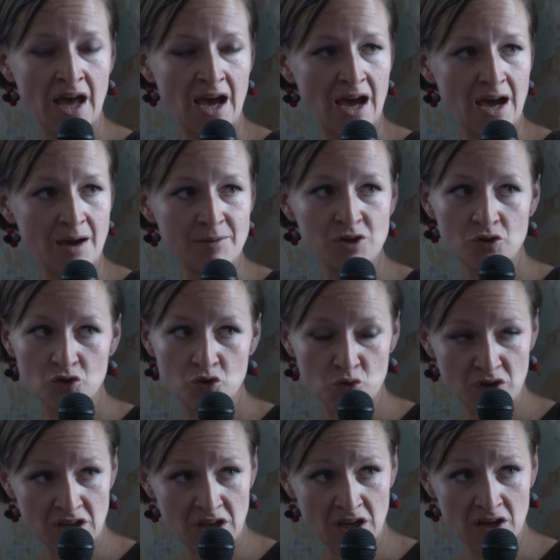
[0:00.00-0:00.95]
You
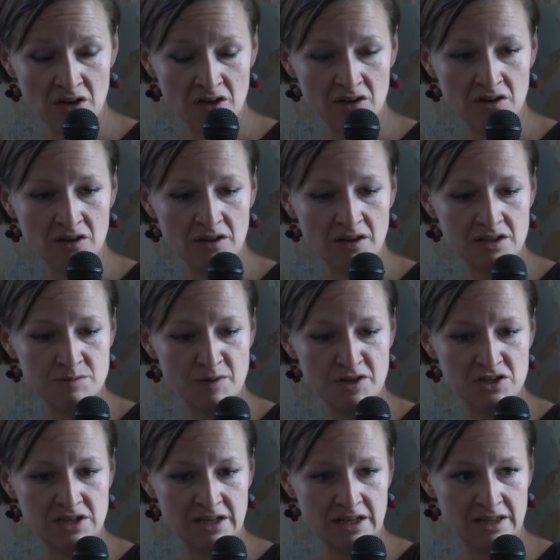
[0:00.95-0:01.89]
hear,
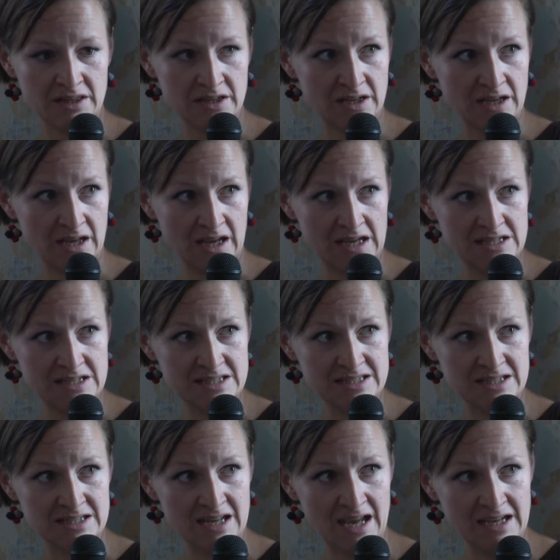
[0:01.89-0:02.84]
especially in the 80s
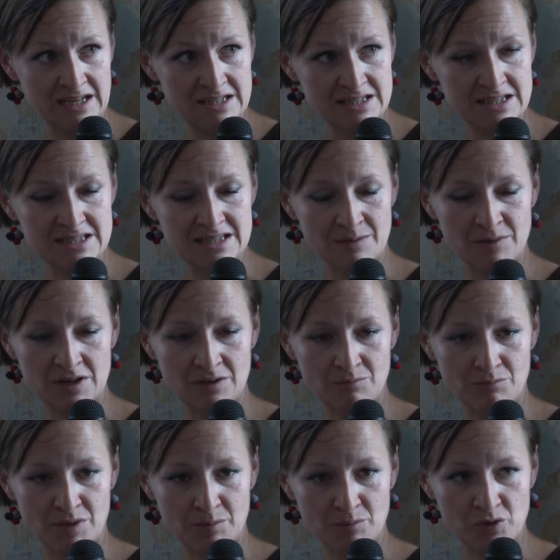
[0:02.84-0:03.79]
and
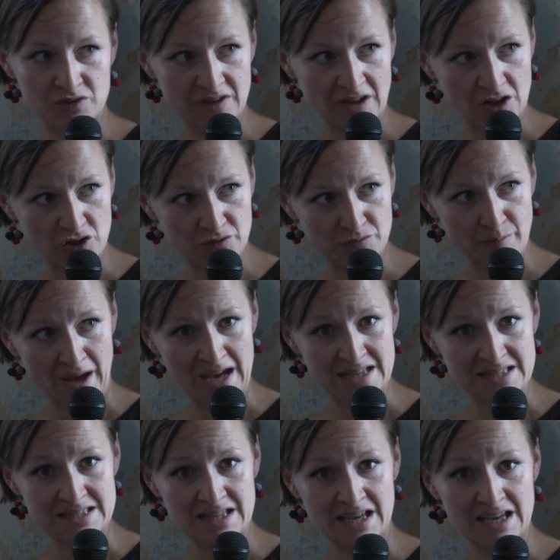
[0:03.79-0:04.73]
90s, people tell of
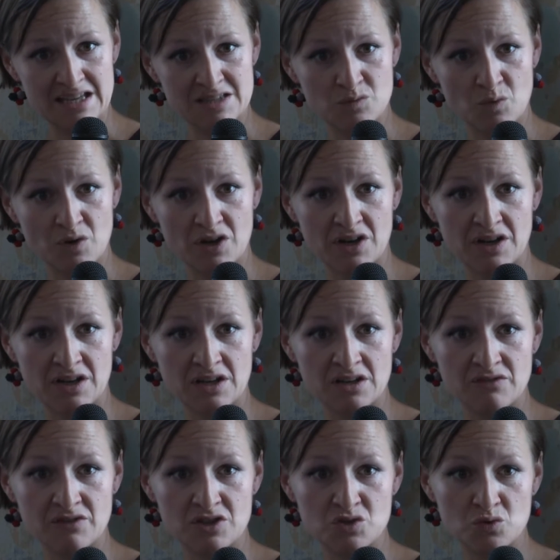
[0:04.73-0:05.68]
past days where
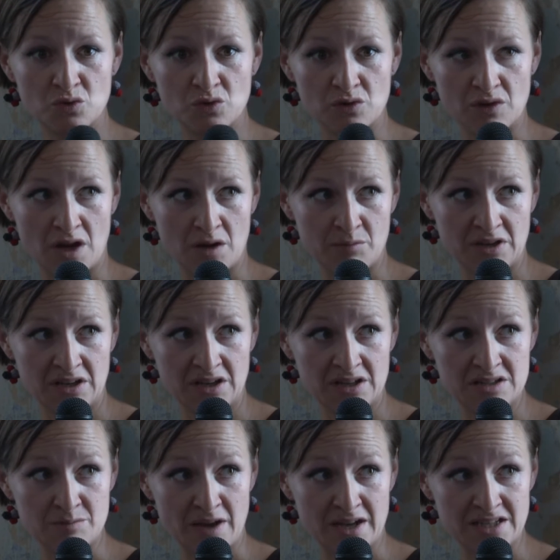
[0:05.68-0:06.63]
individual
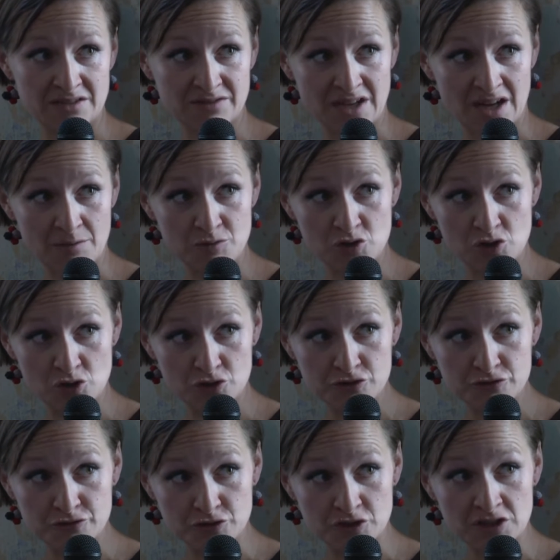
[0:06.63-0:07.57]
Armenians might have come to look
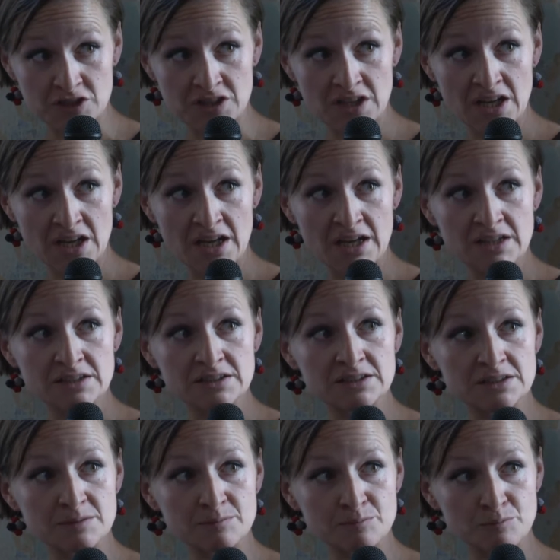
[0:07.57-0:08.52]
for
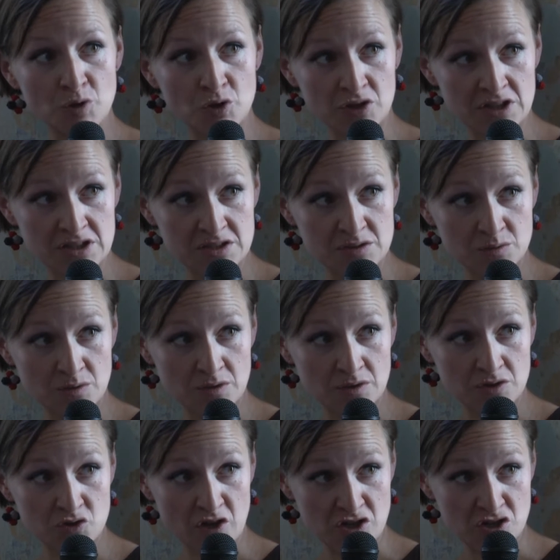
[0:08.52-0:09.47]
the buried
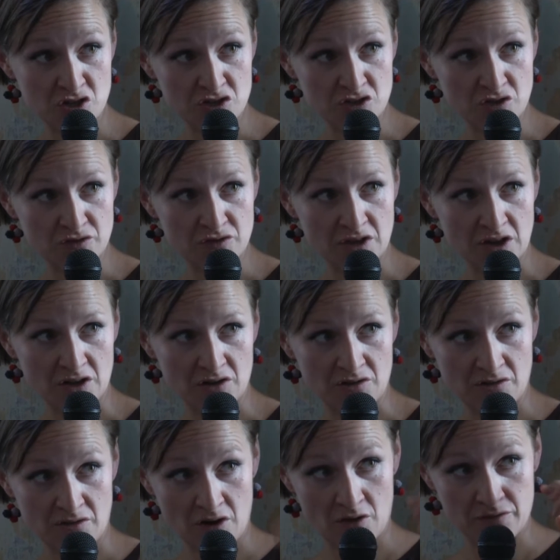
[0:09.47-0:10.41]
treasures of their
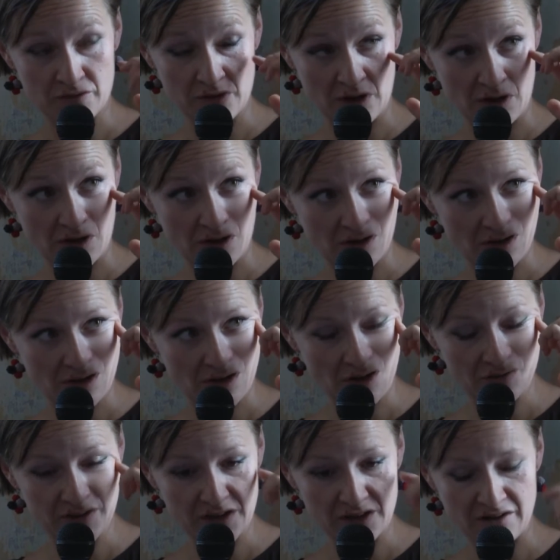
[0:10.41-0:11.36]

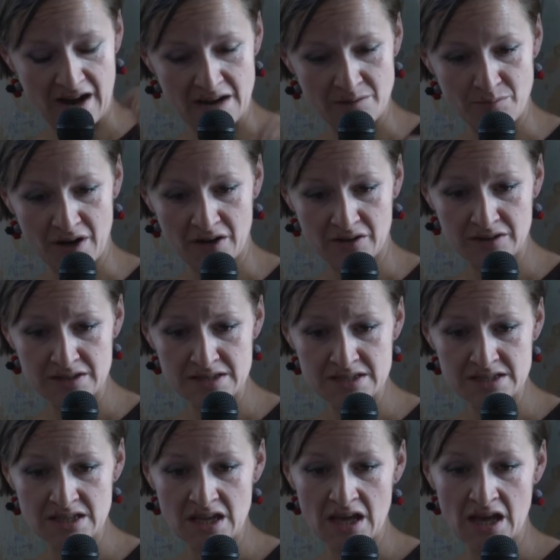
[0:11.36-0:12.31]
grandparents,
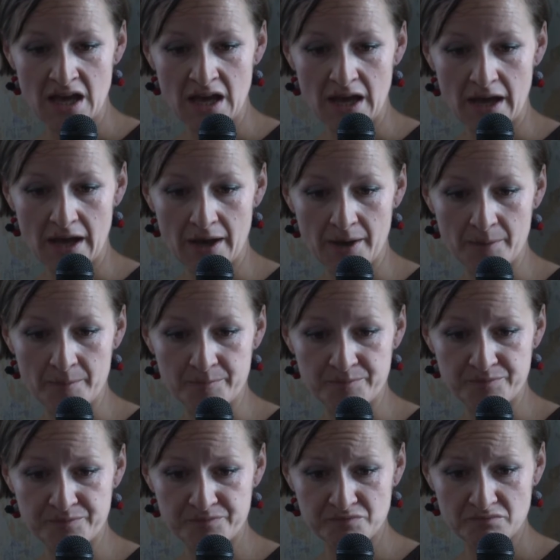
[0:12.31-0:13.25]

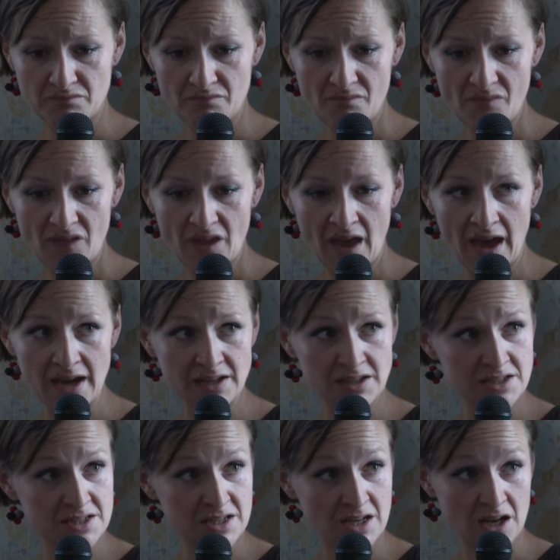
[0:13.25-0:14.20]

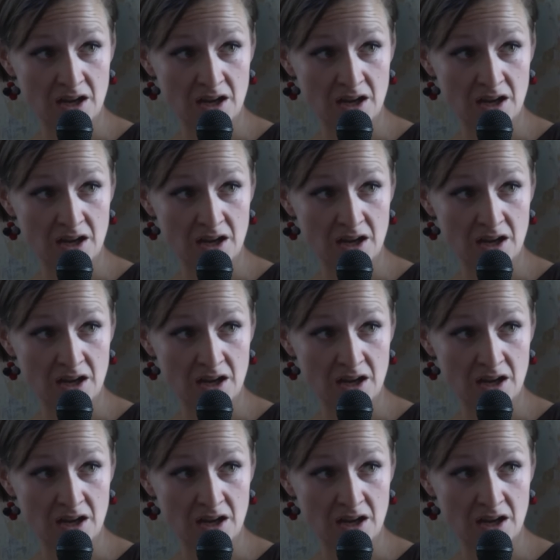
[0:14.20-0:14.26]
and